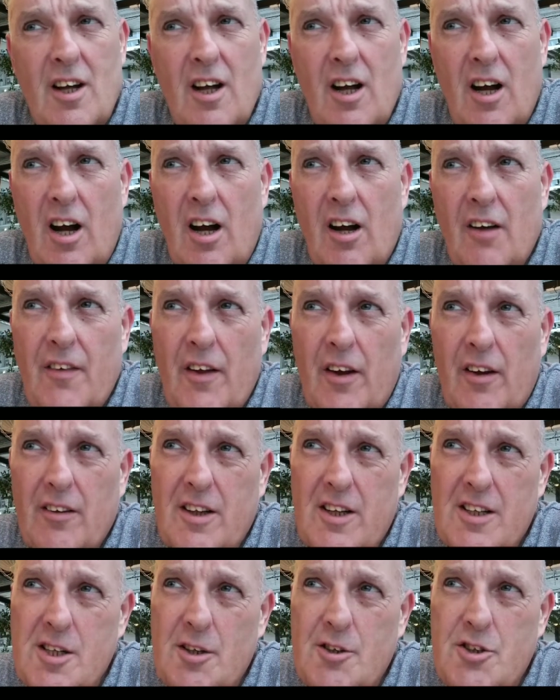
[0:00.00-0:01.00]
There's a
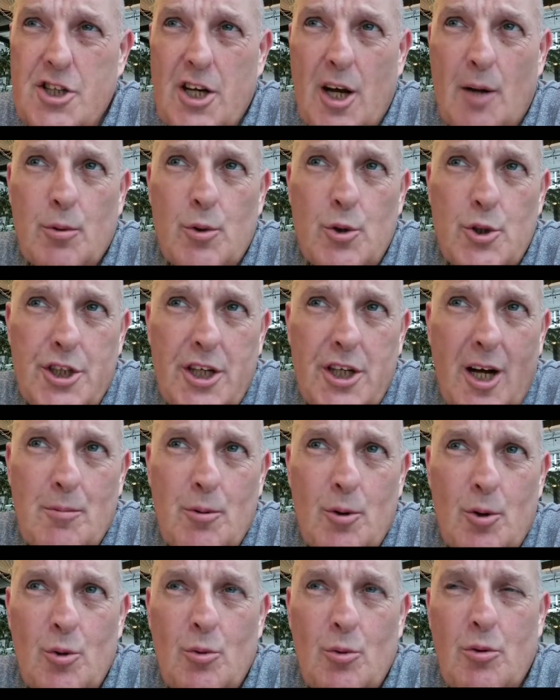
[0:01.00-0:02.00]
shabu
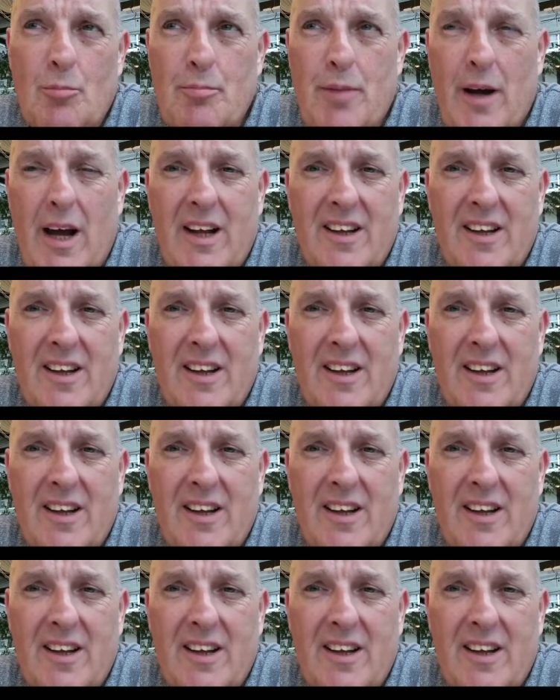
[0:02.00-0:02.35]
panda.